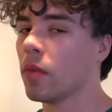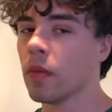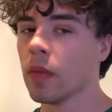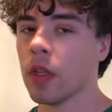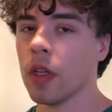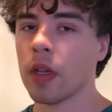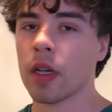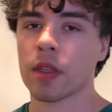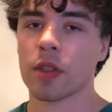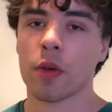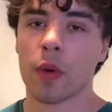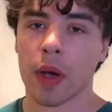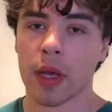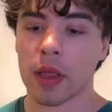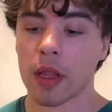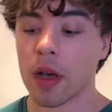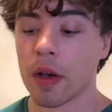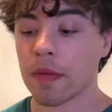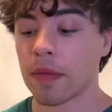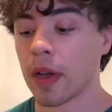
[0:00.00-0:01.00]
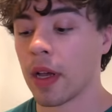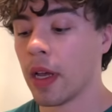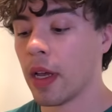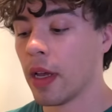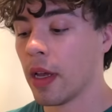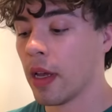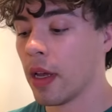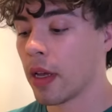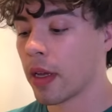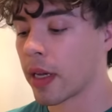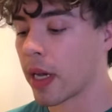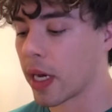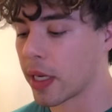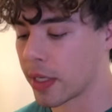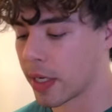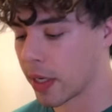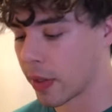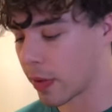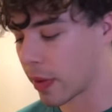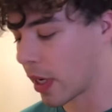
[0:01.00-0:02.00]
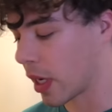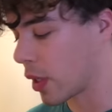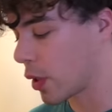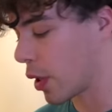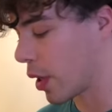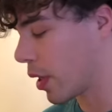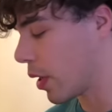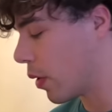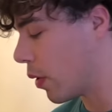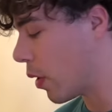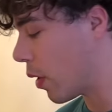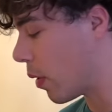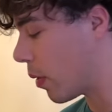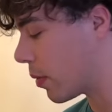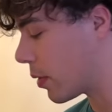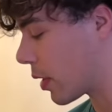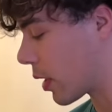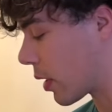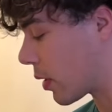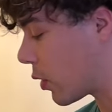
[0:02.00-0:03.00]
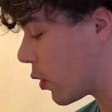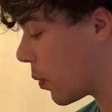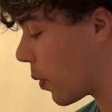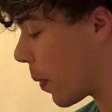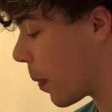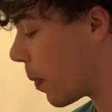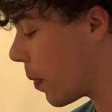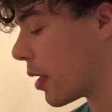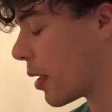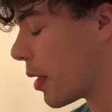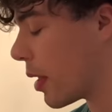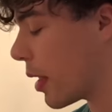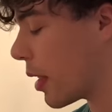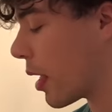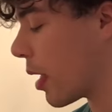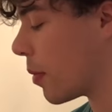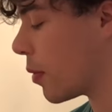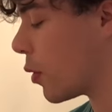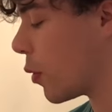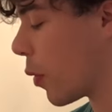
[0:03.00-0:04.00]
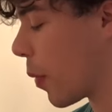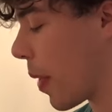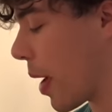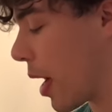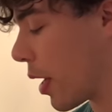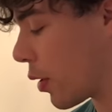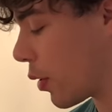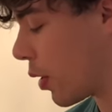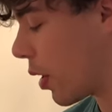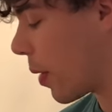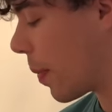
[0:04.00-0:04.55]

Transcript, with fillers: you guys know I love content creation. You know, I'm like a super, the thing that I'm super passionate